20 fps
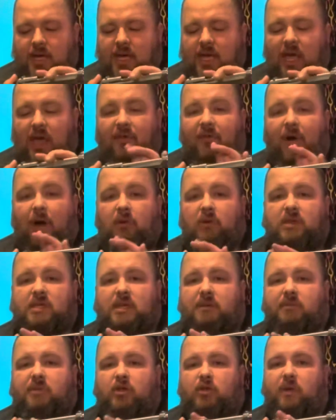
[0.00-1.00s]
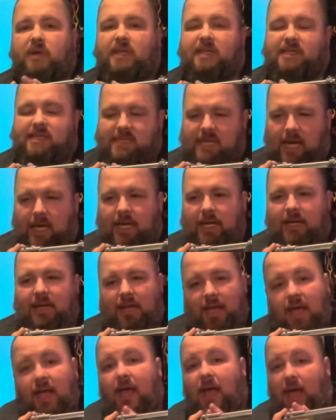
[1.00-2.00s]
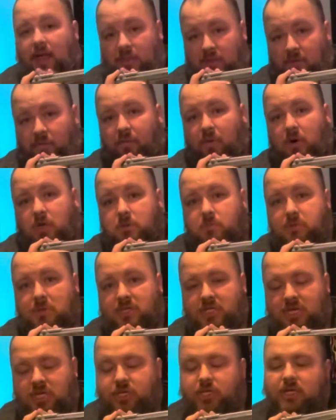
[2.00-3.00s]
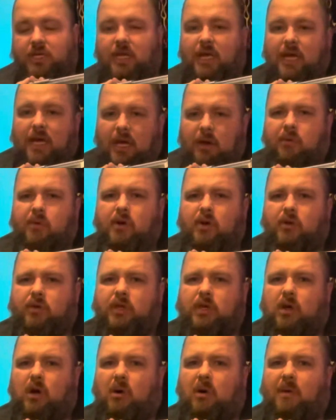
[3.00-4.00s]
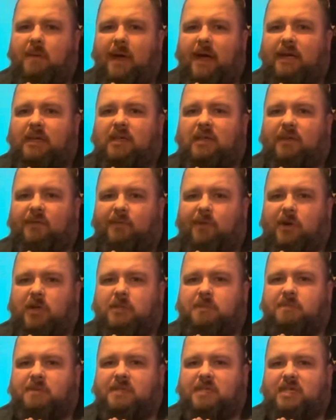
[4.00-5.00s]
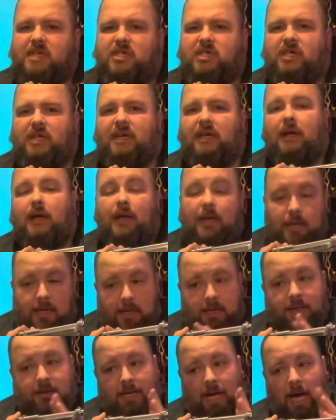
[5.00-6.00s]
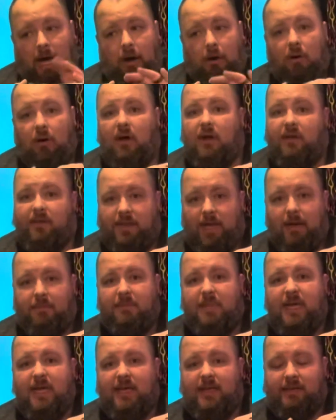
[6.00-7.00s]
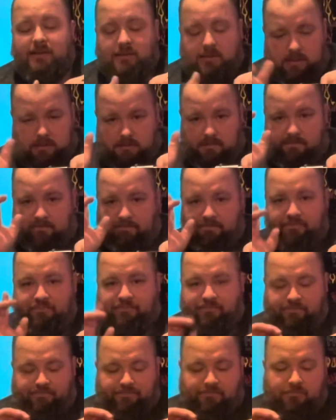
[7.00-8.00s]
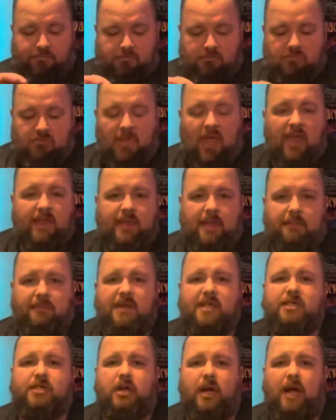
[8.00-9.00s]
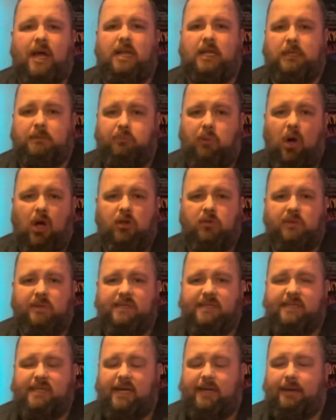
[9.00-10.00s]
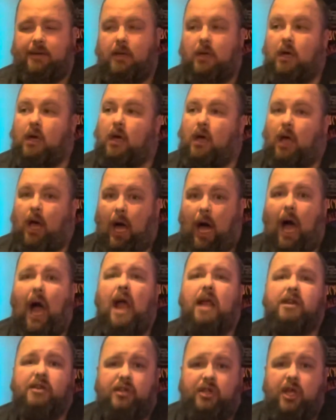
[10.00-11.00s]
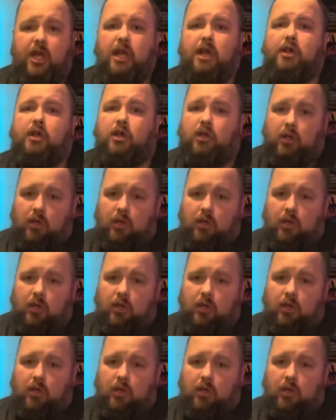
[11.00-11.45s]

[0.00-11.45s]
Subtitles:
If I was in between the second and the first position, it would only go back to the first position. Now, that means that Mr. Alec Baldwin said, I did,